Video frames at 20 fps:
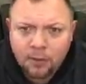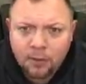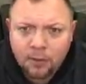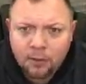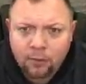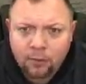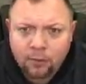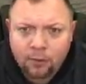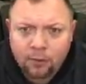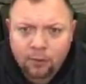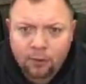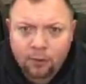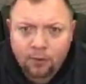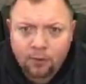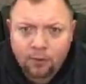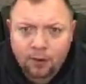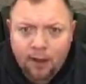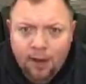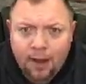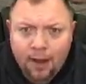
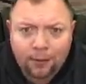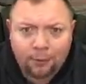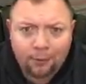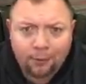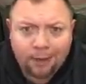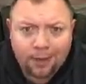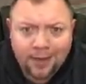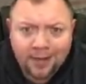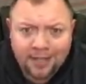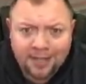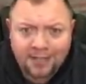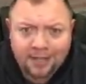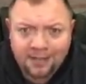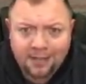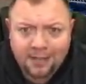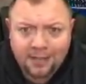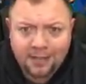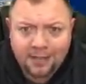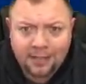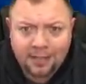for auto
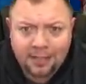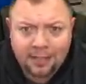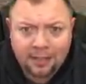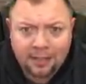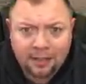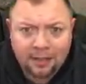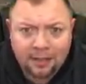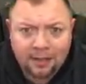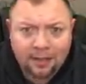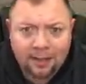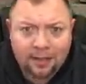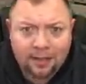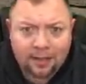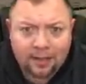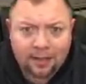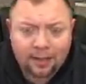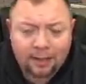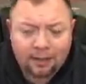licensing and